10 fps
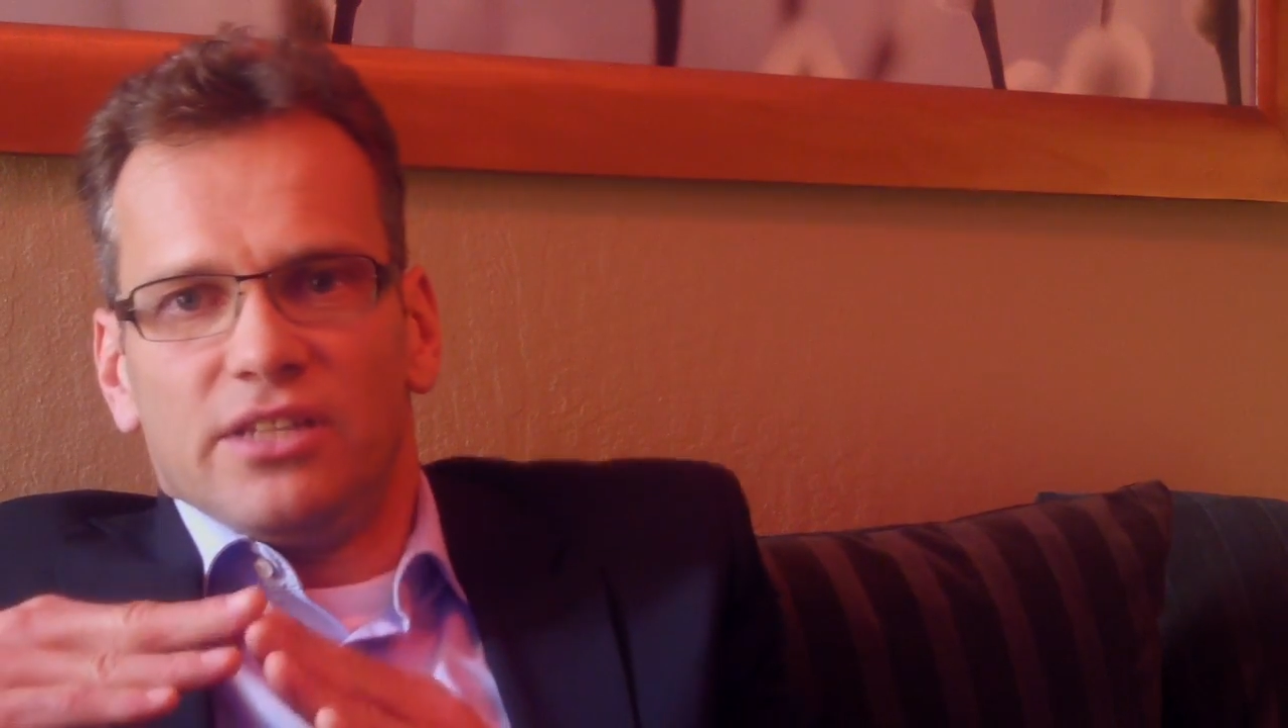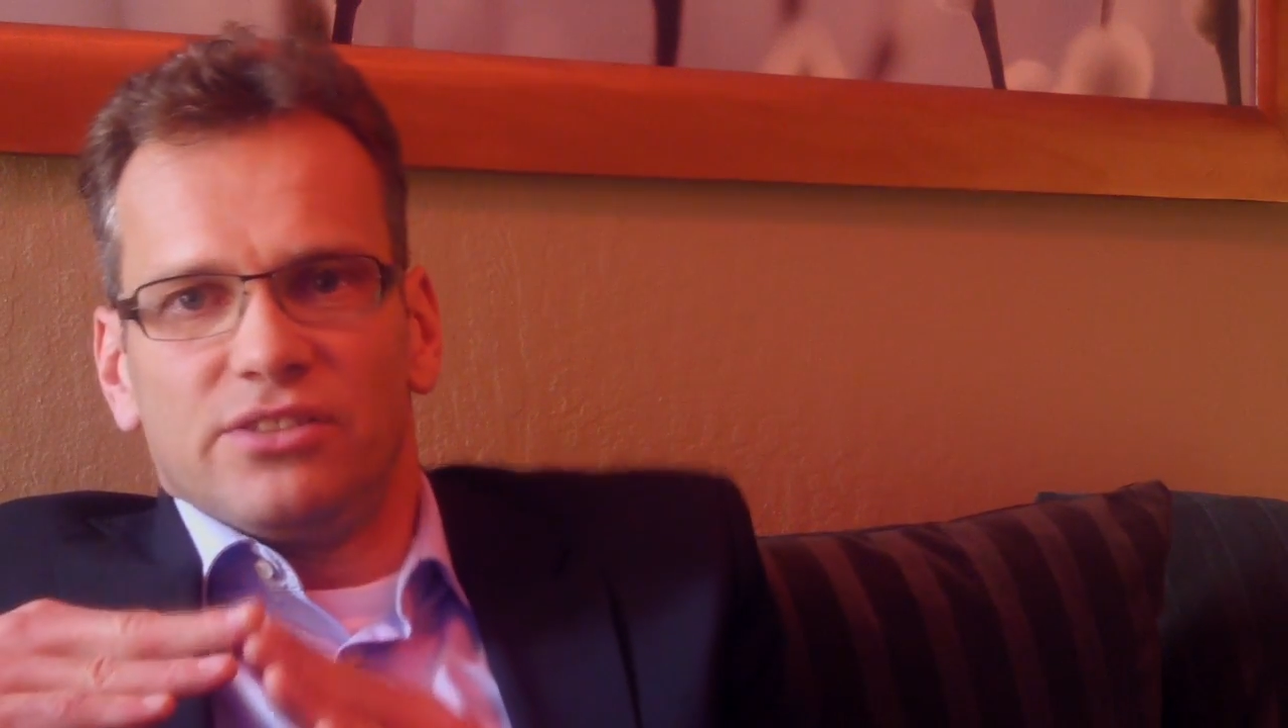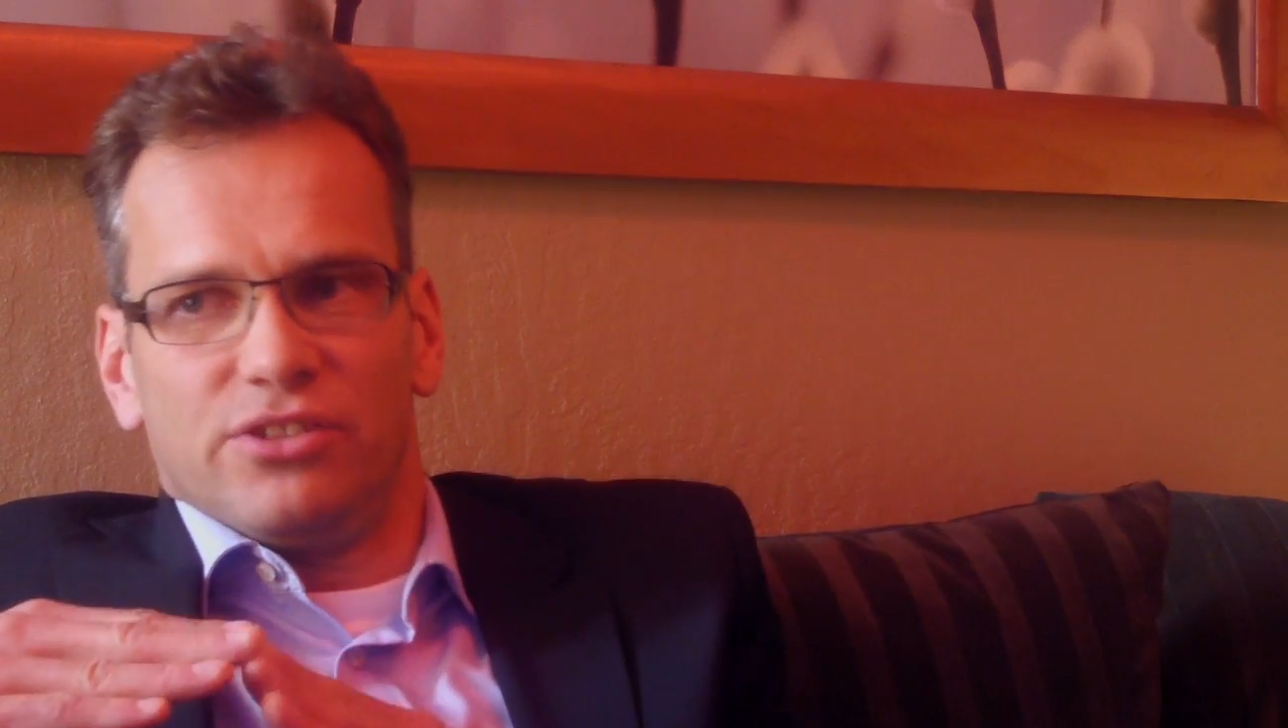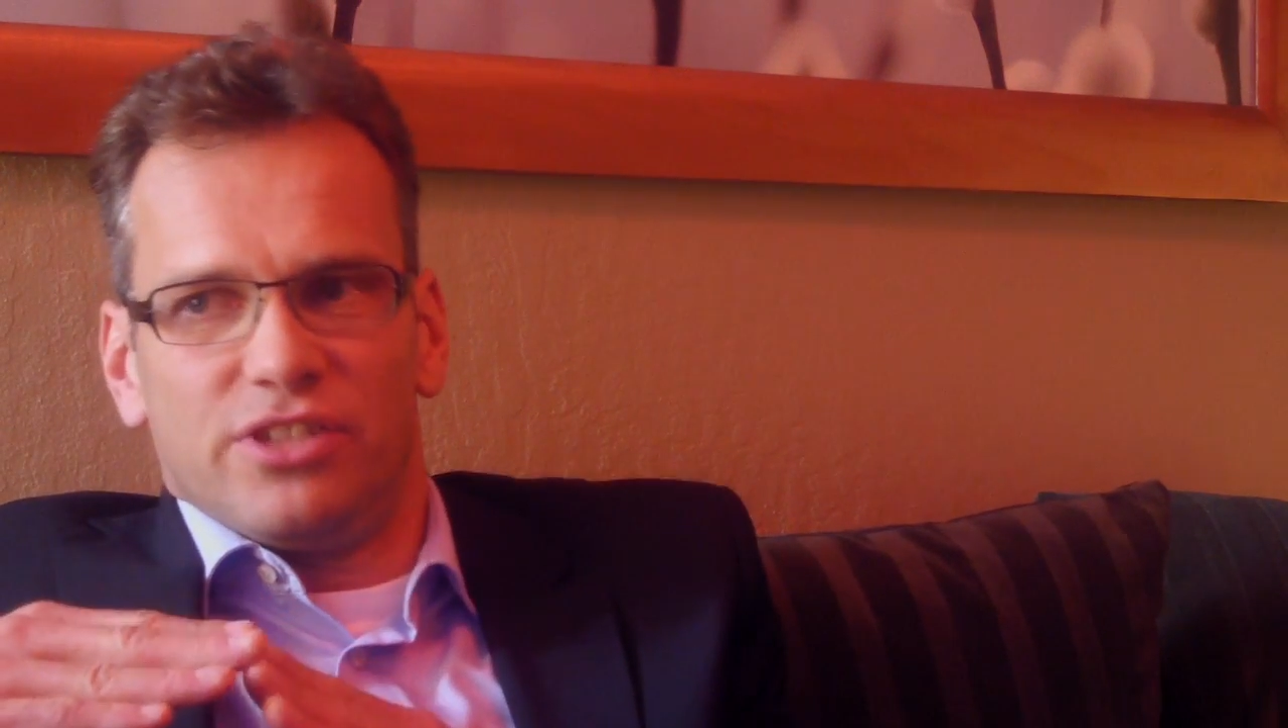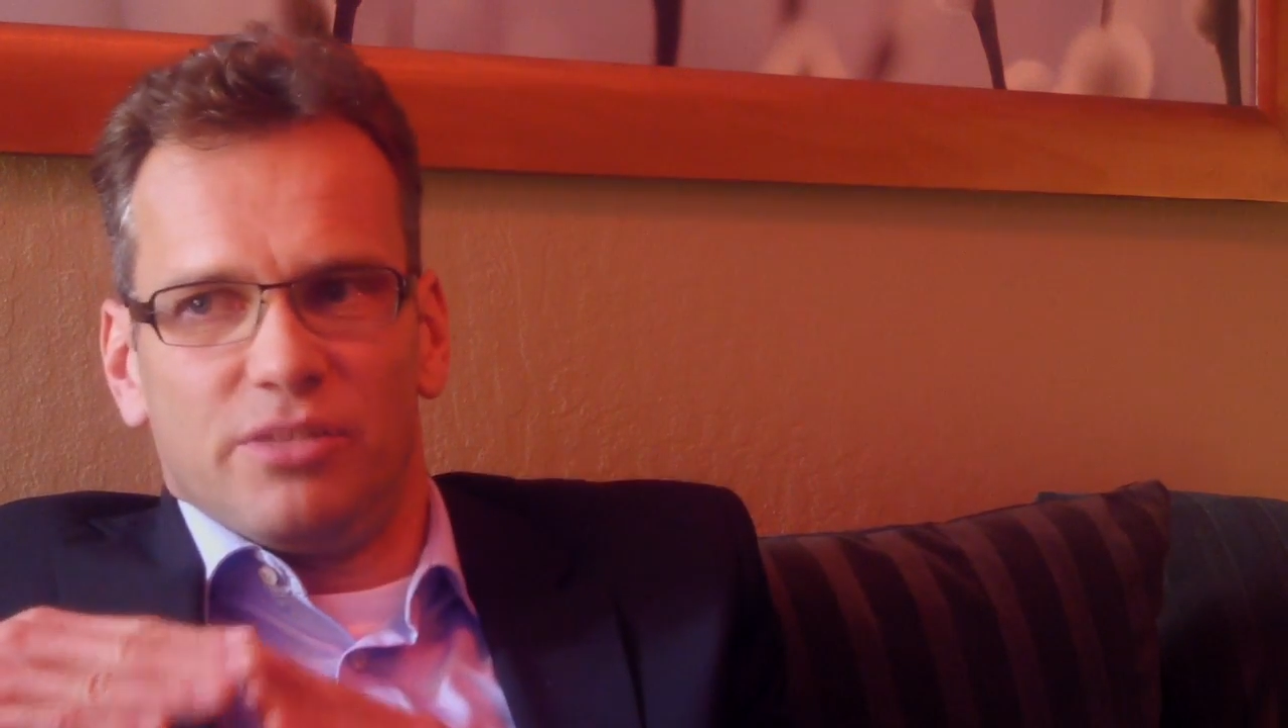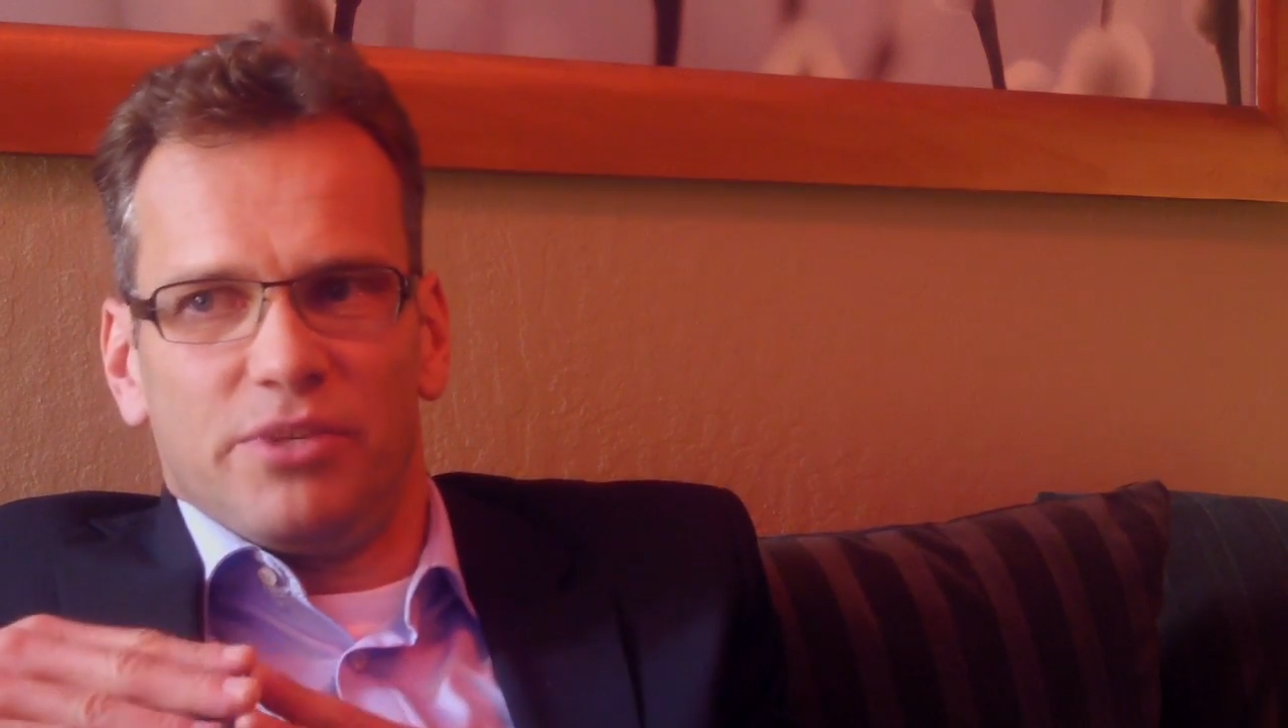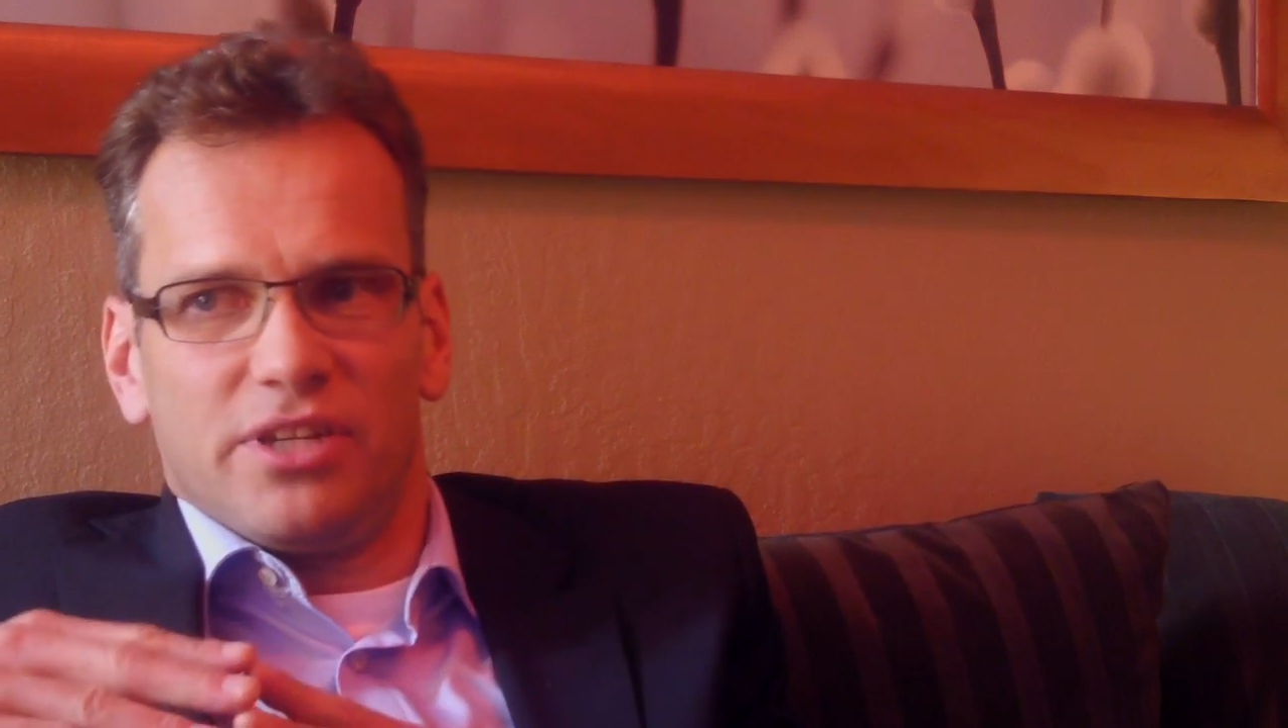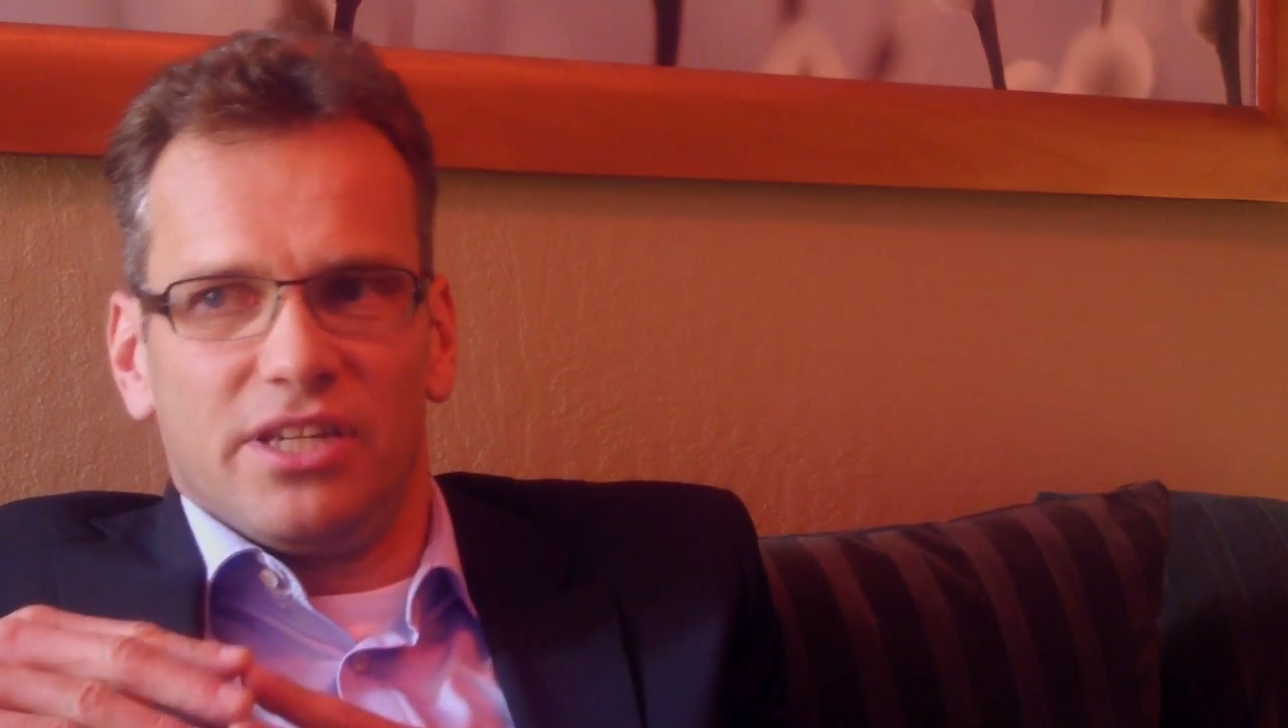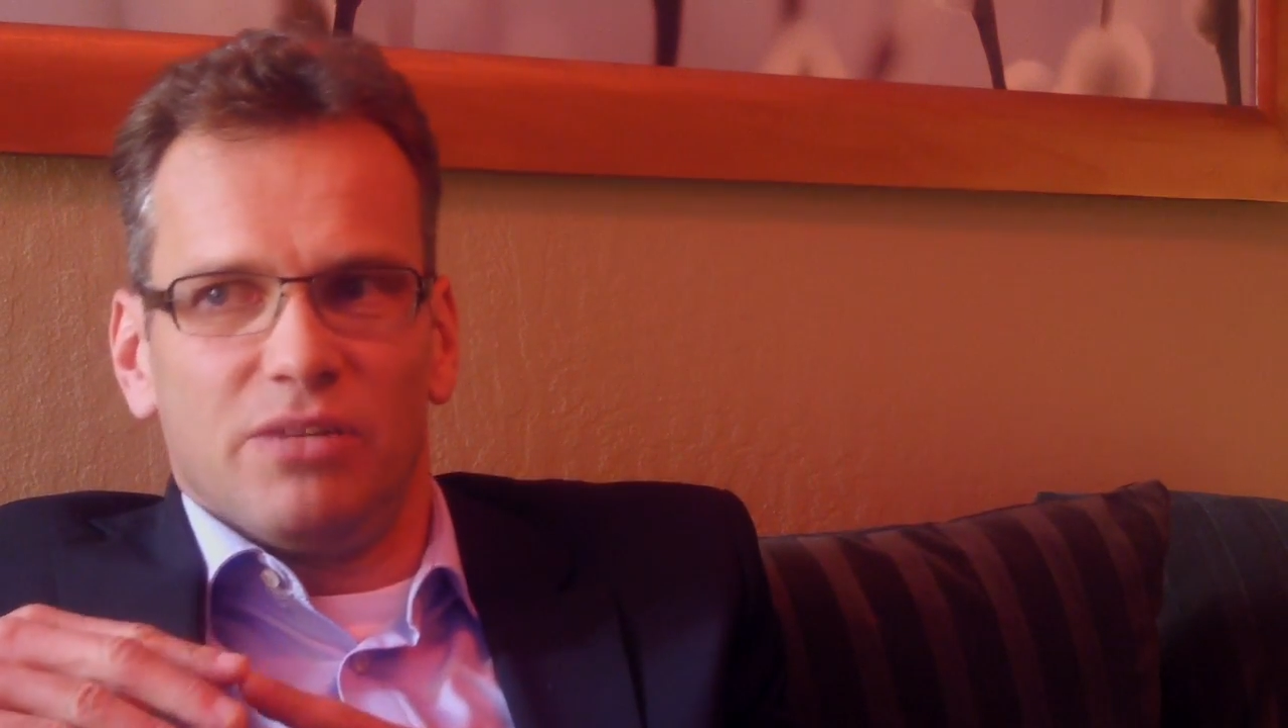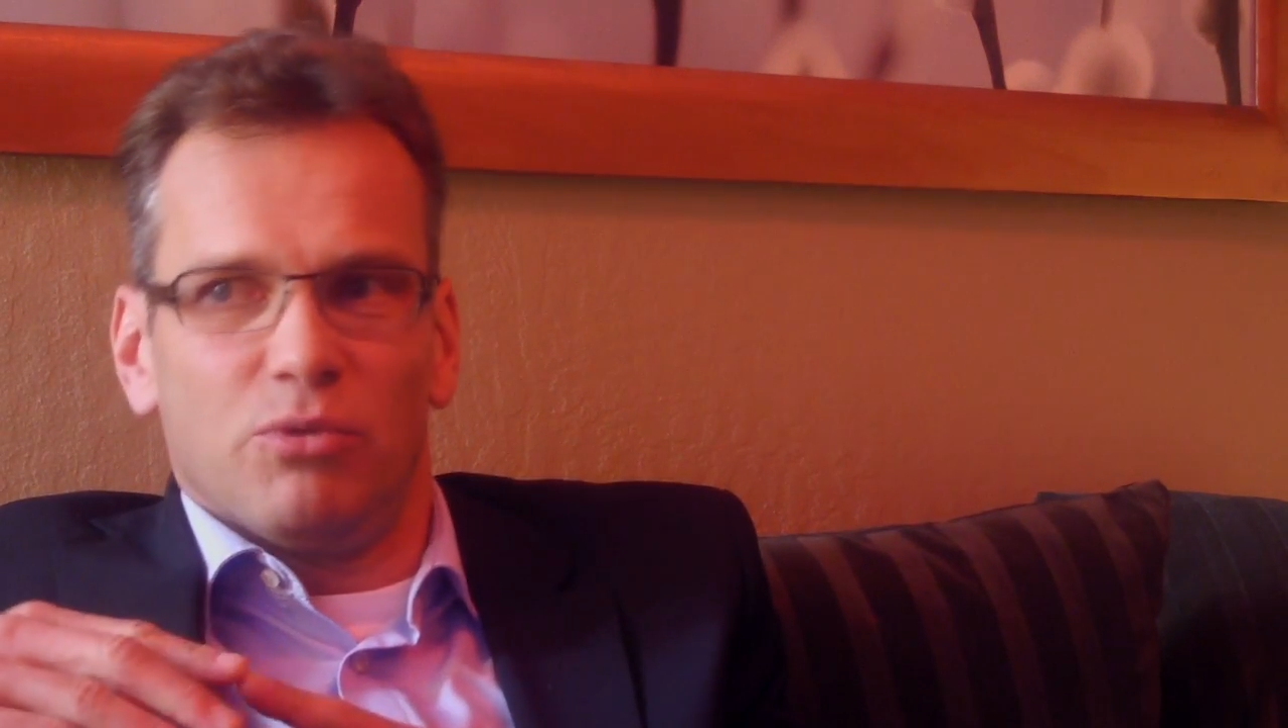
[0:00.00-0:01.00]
So typically